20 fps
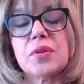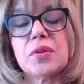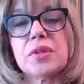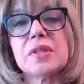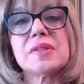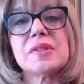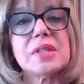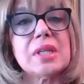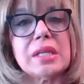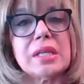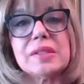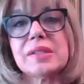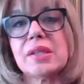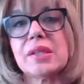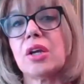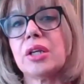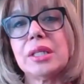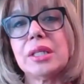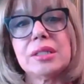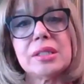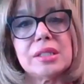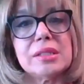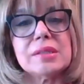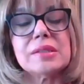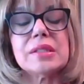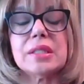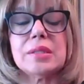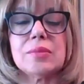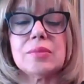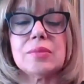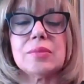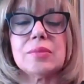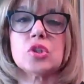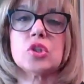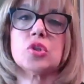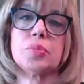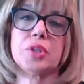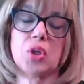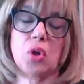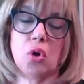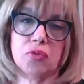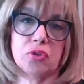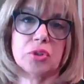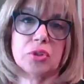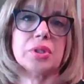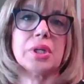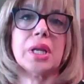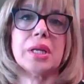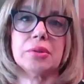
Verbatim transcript: So this anxiety seems to be over,